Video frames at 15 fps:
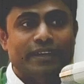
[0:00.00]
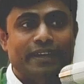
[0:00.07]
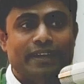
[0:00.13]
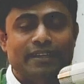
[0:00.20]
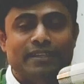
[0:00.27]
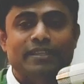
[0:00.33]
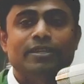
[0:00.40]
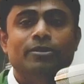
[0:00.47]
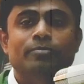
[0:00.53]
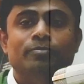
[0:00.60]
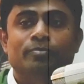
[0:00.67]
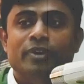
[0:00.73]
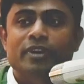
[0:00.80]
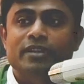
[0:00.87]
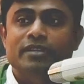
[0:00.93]
get the
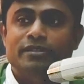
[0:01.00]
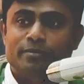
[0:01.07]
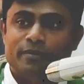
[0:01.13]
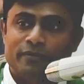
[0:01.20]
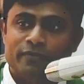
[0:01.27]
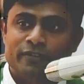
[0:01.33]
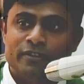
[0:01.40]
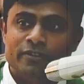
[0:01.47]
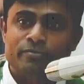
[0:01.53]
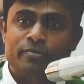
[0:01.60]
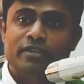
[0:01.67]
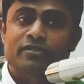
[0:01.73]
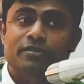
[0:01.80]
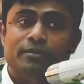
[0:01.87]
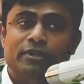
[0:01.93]
first
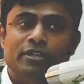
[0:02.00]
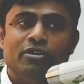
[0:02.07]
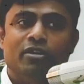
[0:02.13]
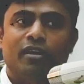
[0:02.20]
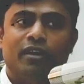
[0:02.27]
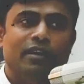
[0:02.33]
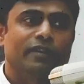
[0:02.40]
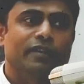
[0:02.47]
place of the God.